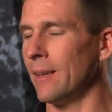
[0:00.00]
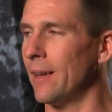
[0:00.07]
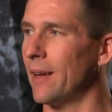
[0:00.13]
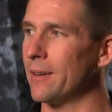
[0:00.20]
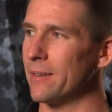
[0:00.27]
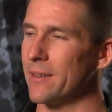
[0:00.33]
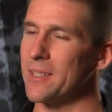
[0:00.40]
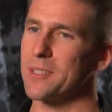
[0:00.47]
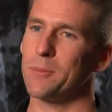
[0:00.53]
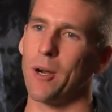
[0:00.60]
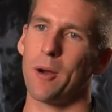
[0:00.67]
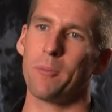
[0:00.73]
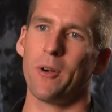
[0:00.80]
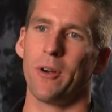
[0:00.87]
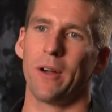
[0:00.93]
under the
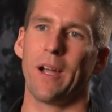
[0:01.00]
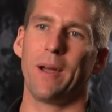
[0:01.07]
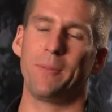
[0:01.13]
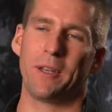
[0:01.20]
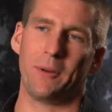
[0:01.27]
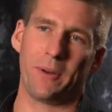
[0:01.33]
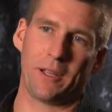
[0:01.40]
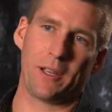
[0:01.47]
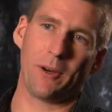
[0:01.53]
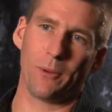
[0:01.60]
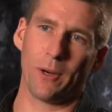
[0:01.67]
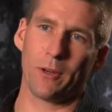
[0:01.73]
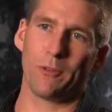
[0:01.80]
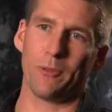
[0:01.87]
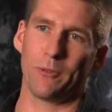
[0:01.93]
SMART program and you want to go
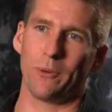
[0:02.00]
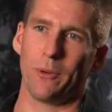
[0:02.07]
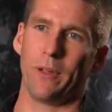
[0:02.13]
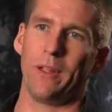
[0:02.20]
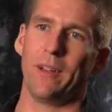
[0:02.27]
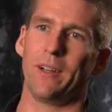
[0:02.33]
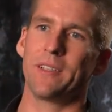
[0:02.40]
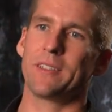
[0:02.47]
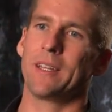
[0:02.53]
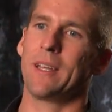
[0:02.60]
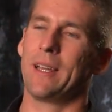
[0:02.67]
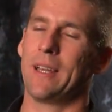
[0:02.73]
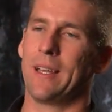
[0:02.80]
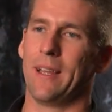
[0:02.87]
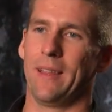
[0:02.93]
work for four years,
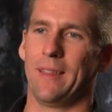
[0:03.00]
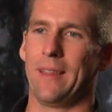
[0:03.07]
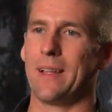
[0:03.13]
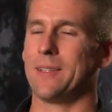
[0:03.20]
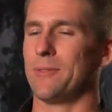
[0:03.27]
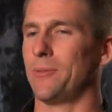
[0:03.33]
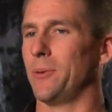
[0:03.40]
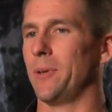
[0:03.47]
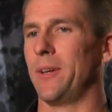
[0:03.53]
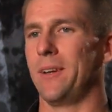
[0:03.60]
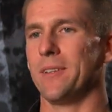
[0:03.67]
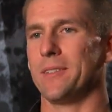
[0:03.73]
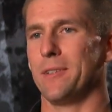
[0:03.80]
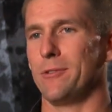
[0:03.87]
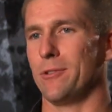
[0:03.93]
that's four
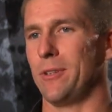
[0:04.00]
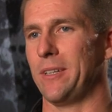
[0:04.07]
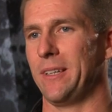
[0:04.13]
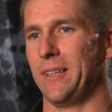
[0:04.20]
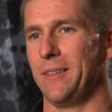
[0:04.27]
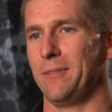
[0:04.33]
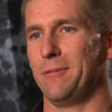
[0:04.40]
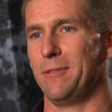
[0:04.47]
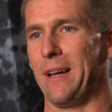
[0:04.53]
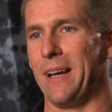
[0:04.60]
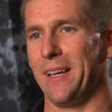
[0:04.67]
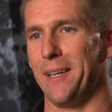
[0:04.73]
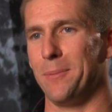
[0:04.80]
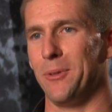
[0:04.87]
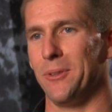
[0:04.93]
years of really
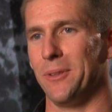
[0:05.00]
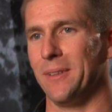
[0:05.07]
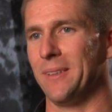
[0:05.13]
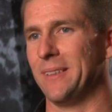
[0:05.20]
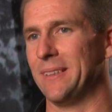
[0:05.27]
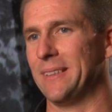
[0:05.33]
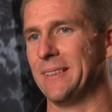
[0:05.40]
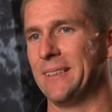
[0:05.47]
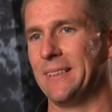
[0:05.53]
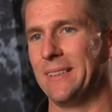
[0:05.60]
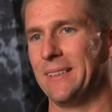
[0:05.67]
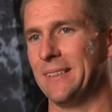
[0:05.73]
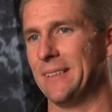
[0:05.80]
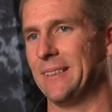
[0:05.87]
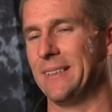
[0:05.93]
valuable
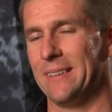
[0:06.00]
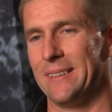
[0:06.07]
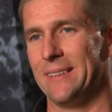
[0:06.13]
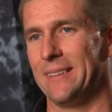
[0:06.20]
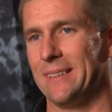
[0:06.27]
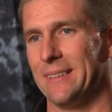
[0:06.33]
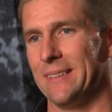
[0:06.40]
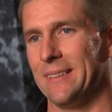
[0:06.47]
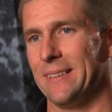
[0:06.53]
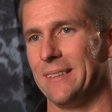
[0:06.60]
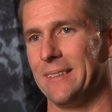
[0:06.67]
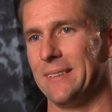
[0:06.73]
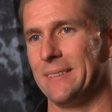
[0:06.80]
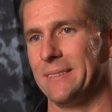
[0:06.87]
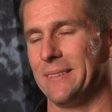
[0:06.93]
uh,
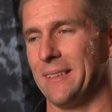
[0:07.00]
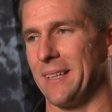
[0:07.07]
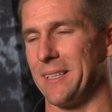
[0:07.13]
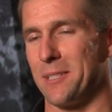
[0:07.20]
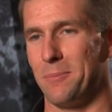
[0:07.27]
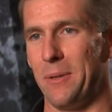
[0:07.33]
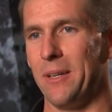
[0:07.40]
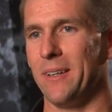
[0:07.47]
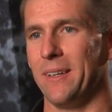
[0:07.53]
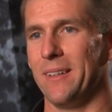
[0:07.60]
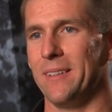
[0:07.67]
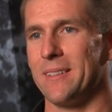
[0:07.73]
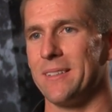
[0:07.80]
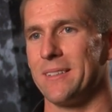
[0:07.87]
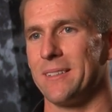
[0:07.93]

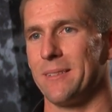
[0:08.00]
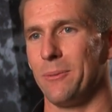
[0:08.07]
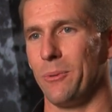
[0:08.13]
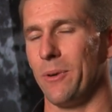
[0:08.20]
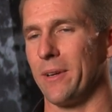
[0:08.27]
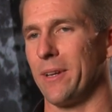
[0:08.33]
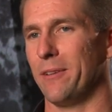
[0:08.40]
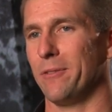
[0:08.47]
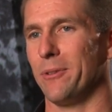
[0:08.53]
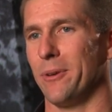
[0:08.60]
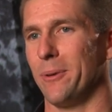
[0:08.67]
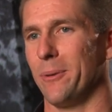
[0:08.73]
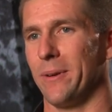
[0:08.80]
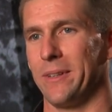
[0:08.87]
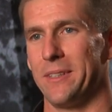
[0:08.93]
experience working for
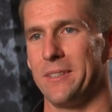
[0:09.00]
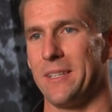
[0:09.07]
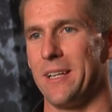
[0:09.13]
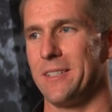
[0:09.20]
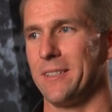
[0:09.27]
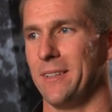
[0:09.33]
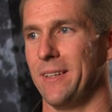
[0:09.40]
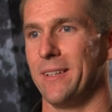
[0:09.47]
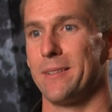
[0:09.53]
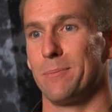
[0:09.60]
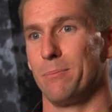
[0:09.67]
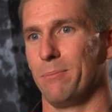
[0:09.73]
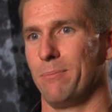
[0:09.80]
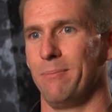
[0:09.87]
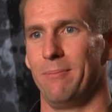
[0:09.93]
an organization that's
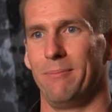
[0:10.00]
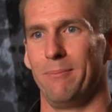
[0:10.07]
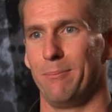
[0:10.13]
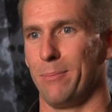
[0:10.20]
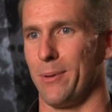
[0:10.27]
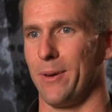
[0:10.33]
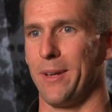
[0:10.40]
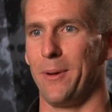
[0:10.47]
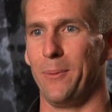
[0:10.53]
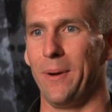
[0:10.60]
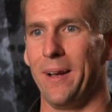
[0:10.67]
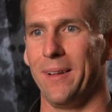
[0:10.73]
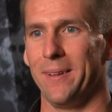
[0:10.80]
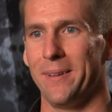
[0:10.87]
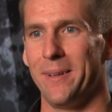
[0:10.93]
pretty
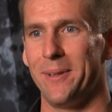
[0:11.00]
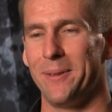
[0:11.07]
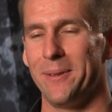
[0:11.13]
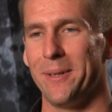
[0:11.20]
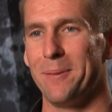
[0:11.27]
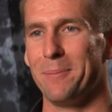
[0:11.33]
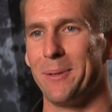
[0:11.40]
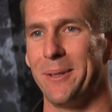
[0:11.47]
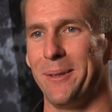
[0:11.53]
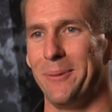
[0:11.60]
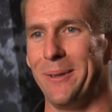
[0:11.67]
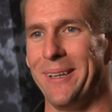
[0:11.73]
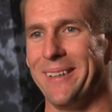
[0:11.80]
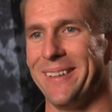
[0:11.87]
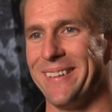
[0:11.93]
well known and pretty
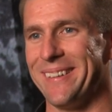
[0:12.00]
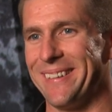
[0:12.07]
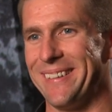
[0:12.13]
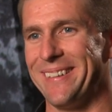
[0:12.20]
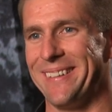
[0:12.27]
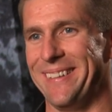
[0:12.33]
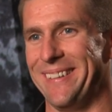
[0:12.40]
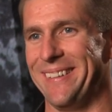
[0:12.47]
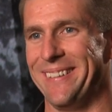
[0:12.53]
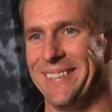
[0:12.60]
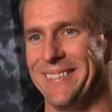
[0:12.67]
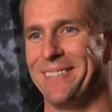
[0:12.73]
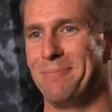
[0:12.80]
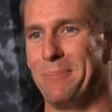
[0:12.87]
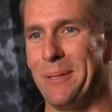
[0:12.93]
well, you know,
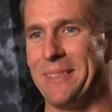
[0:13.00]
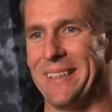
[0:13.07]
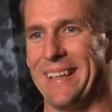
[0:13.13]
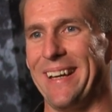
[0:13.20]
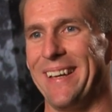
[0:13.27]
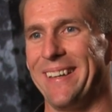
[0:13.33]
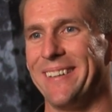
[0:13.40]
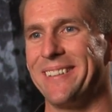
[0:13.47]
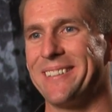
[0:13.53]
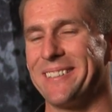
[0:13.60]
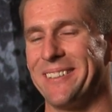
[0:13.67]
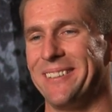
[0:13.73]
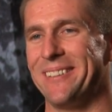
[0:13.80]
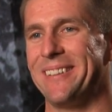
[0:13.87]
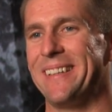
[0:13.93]
put together.
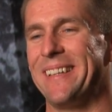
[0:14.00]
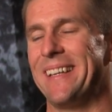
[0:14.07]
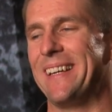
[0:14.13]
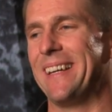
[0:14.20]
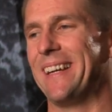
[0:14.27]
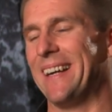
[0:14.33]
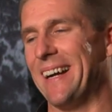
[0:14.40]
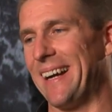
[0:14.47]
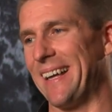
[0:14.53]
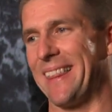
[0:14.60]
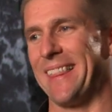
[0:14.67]
So I